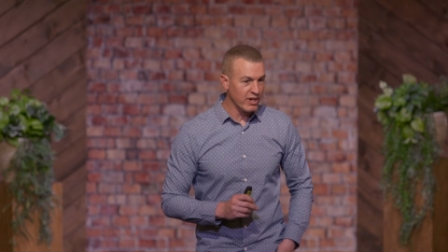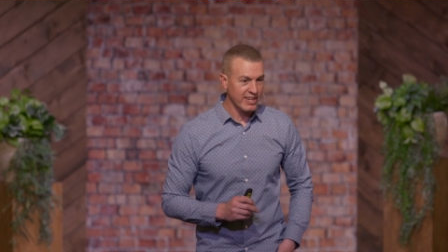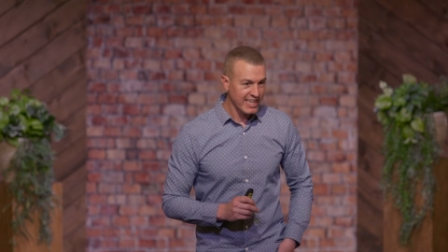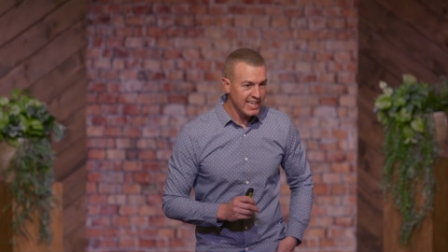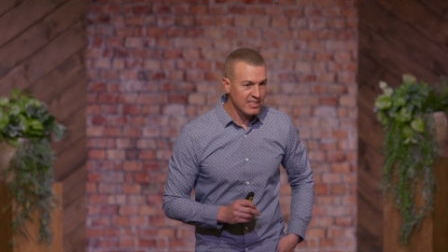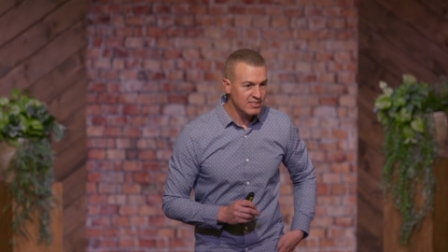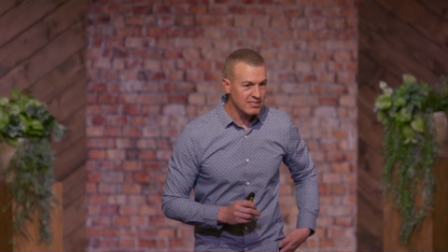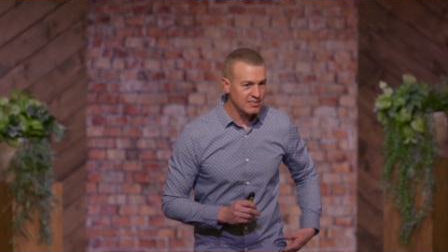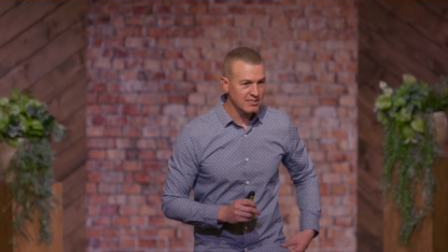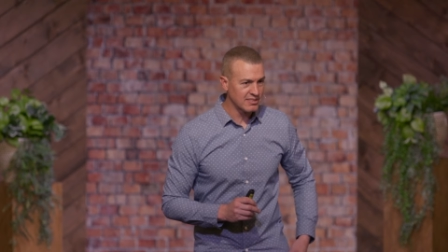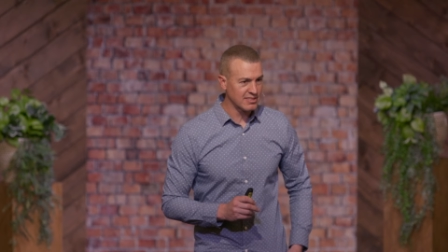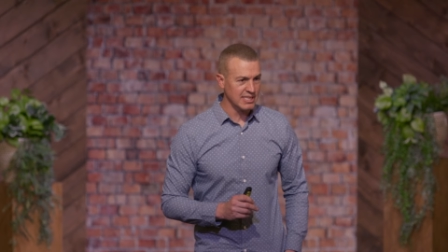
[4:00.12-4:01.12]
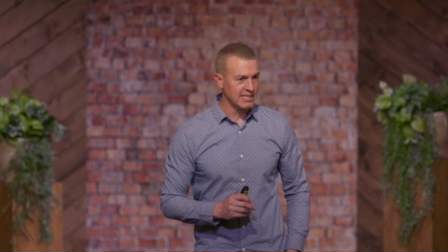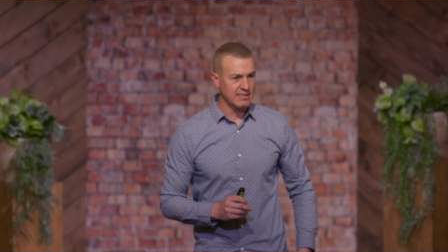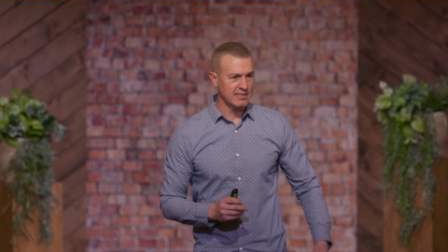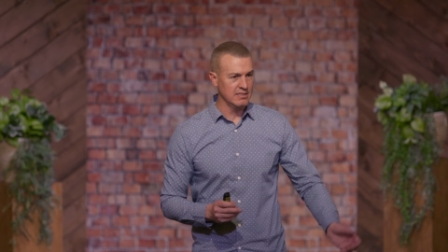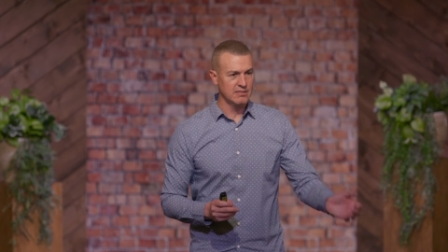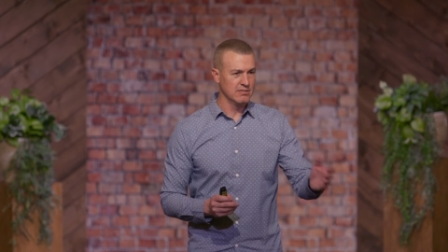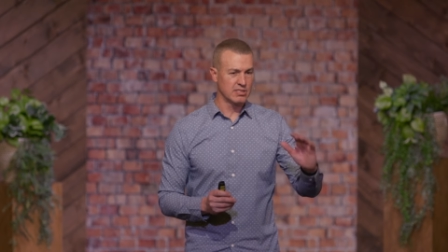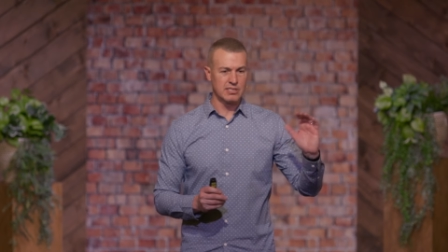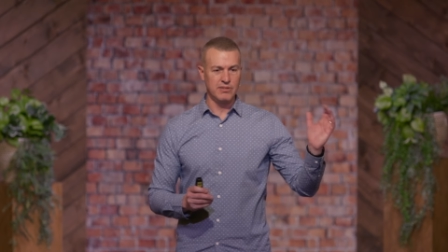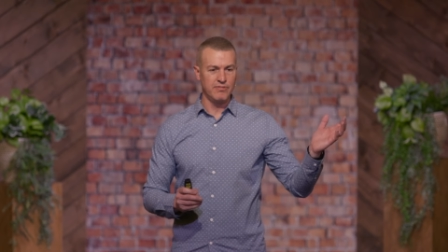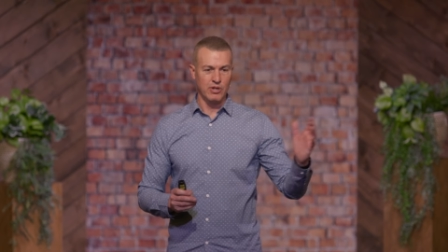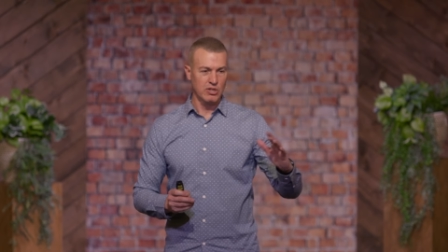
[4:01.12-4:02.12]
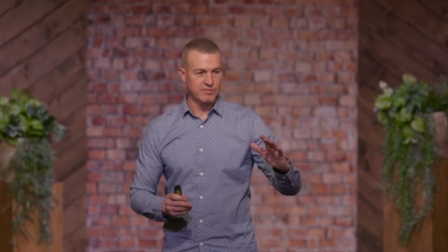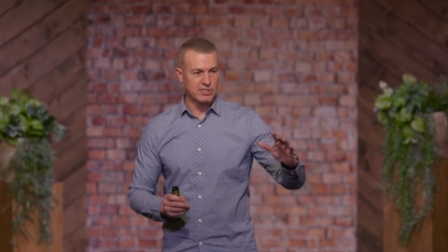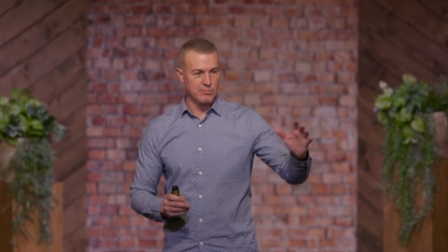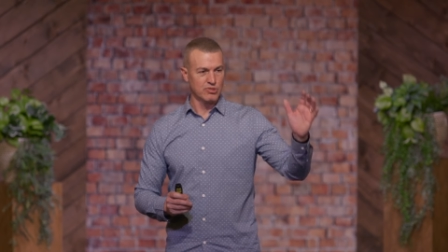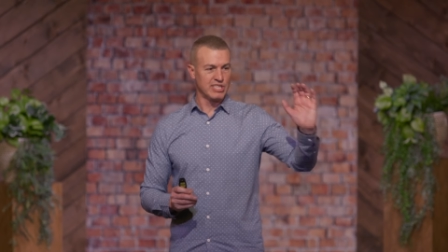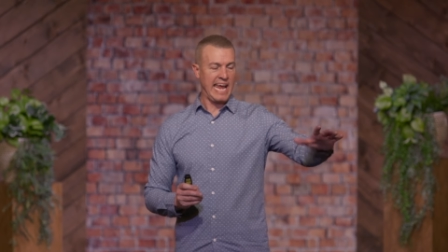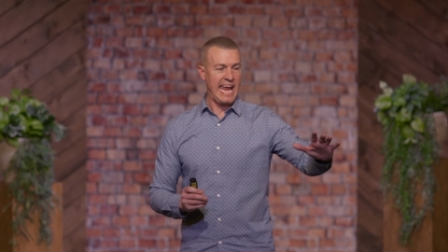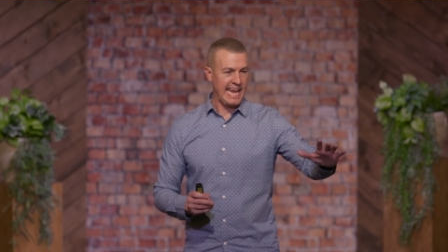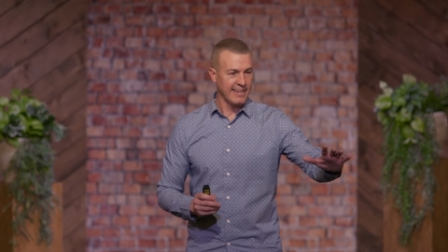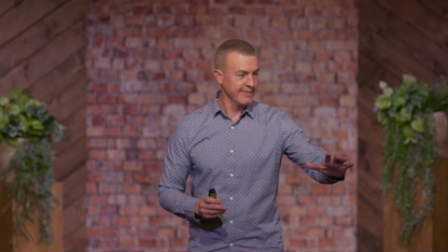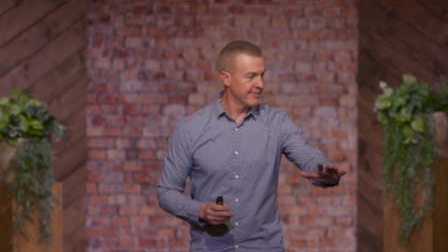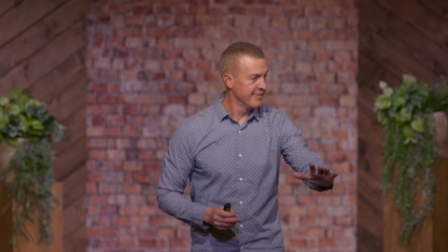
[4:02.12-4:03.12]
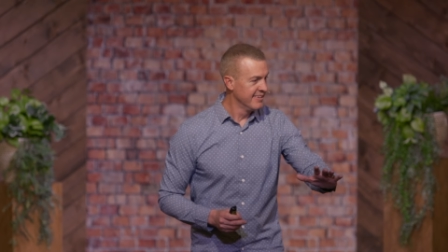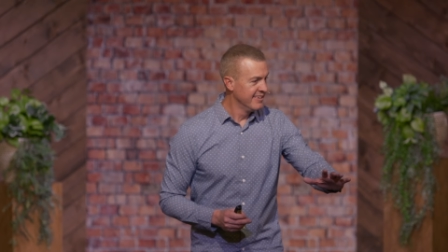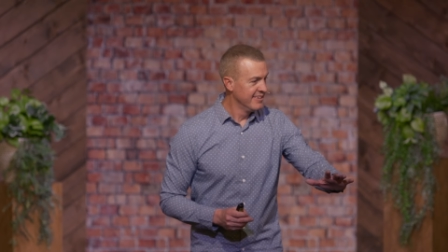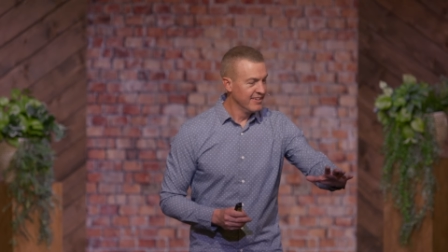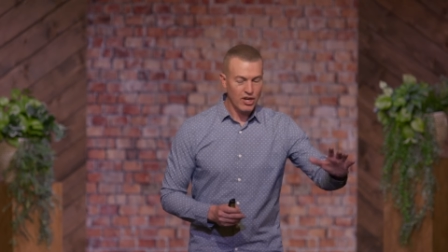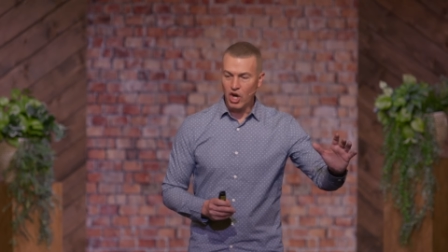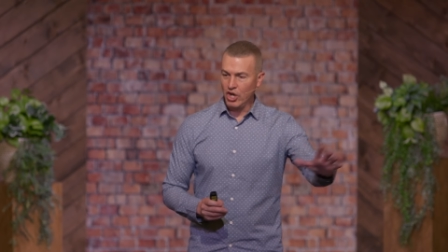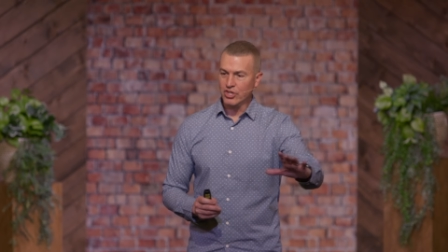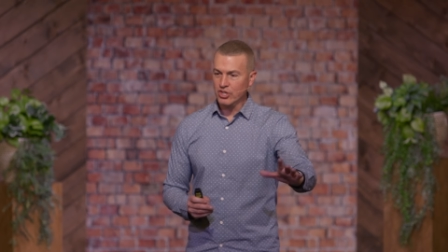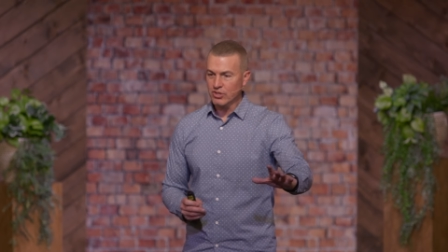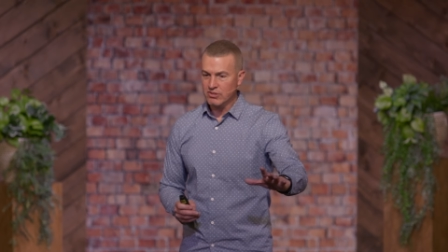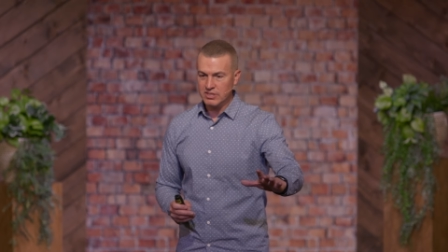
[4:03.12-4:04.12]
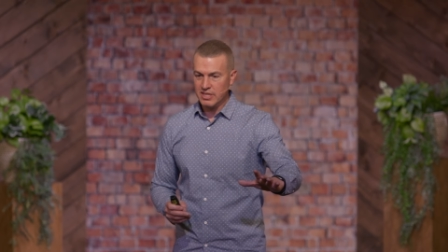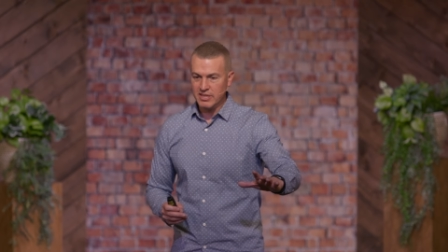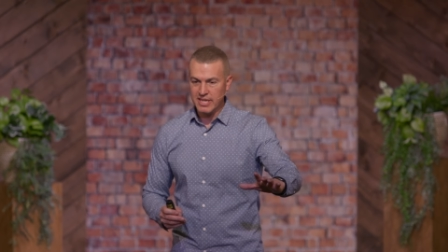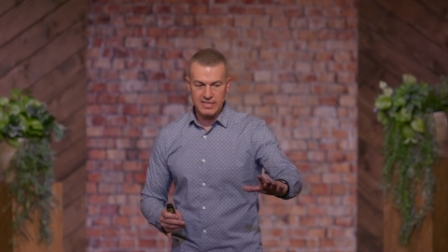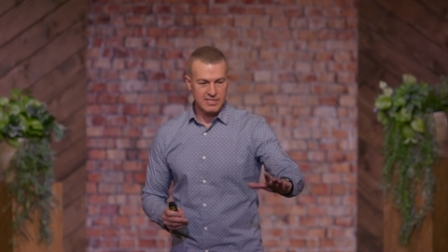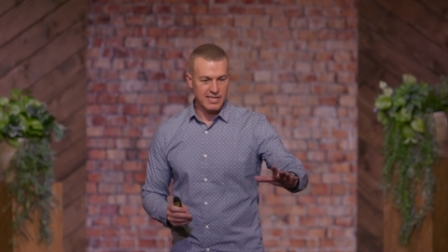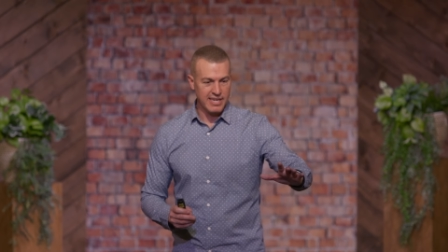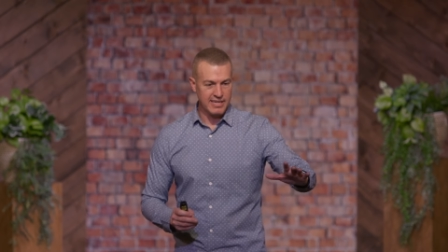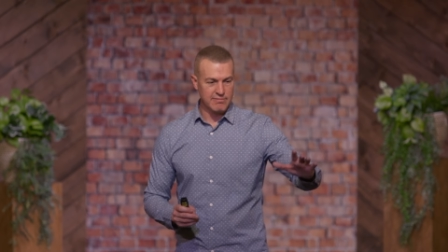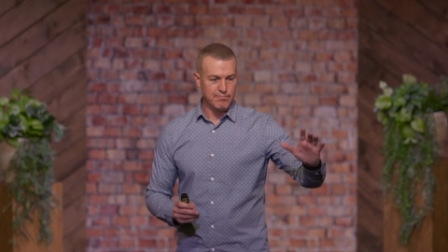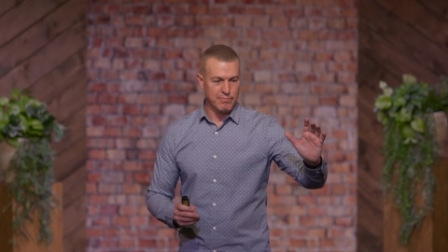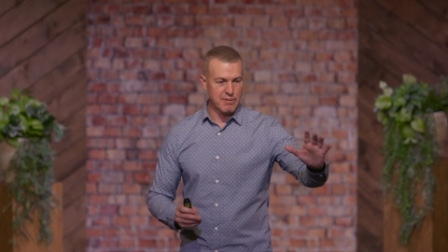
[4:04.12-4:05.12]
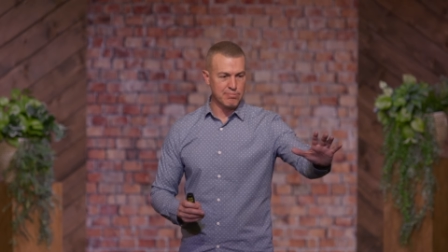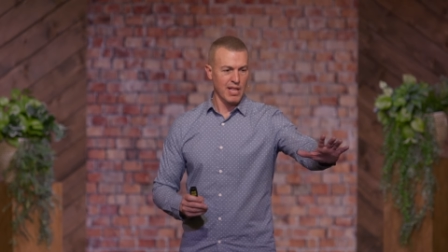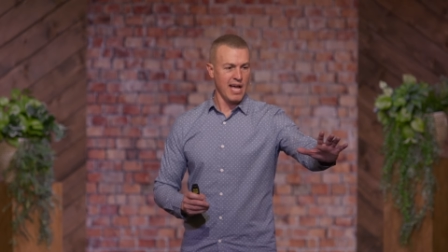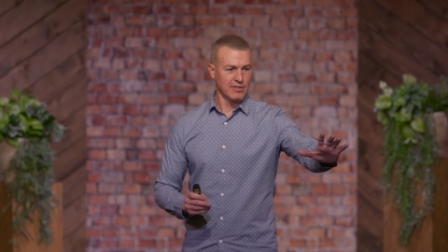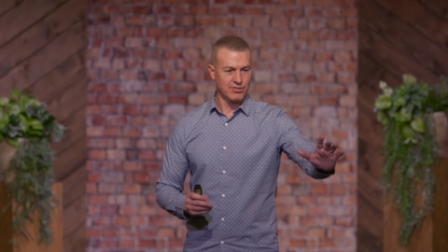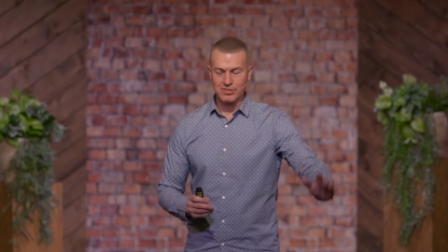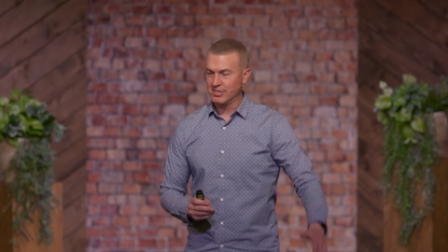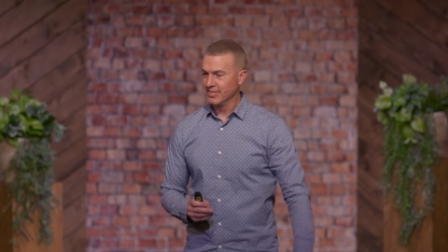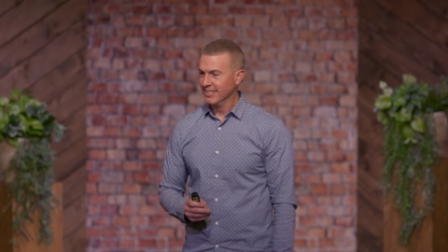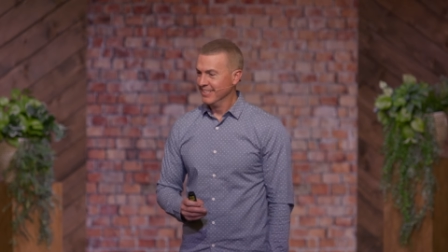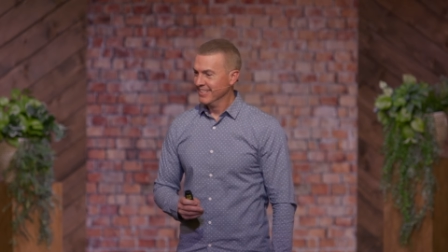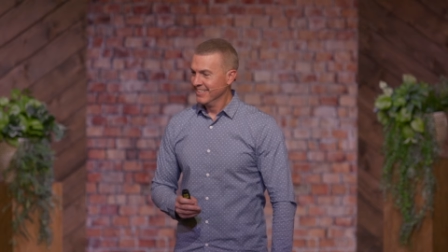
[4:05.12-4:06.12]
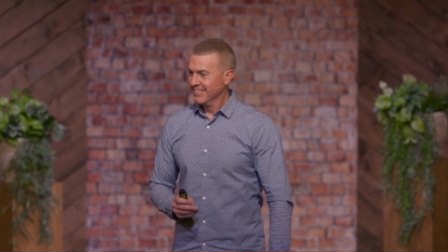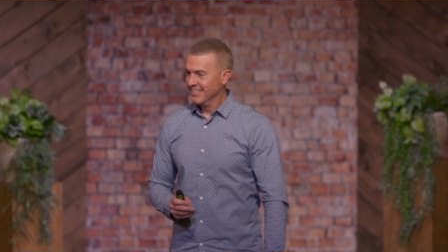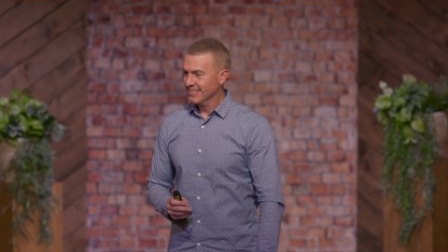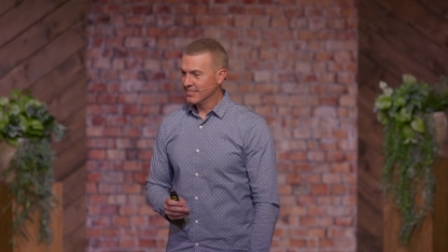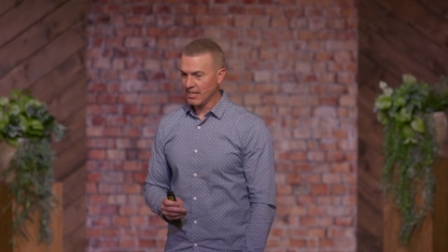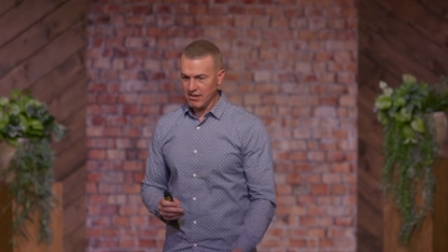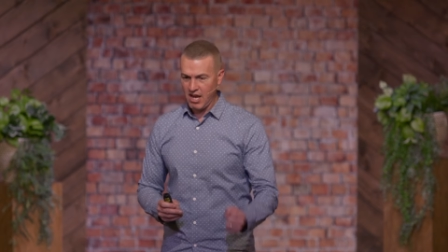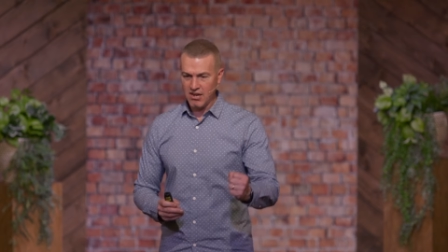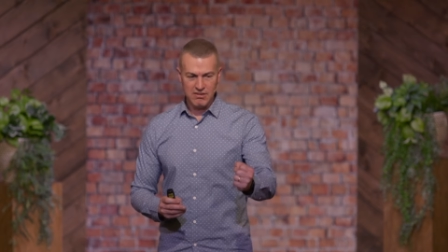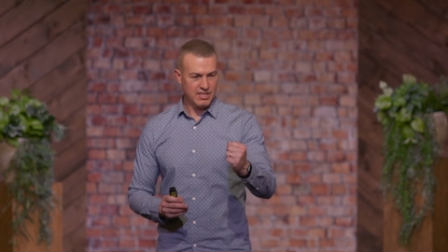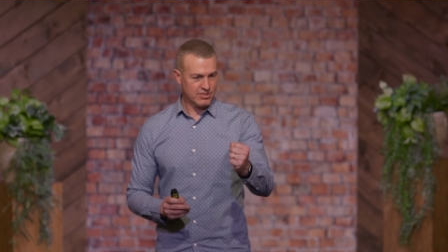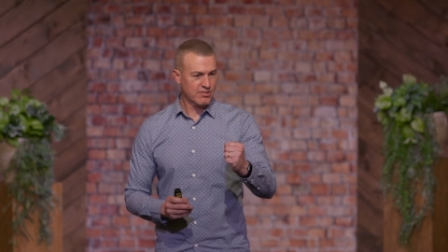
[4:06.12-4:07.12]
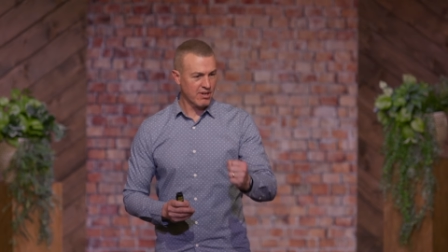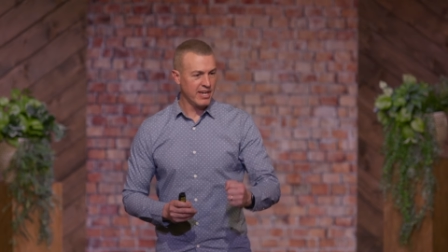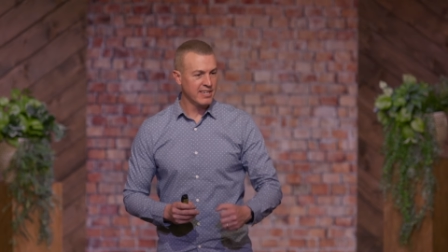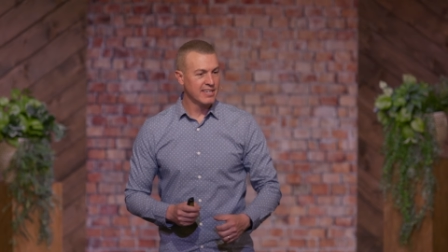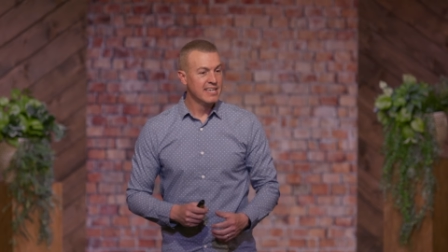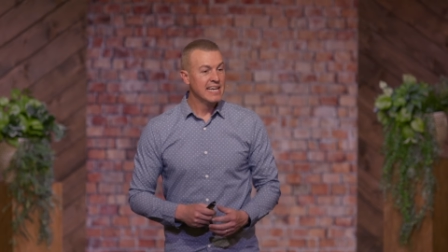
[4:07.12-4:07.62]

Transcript: it is. It's like, you know, it involves someone's hand on you and then they say, be blessed. It's like, oh, that's great.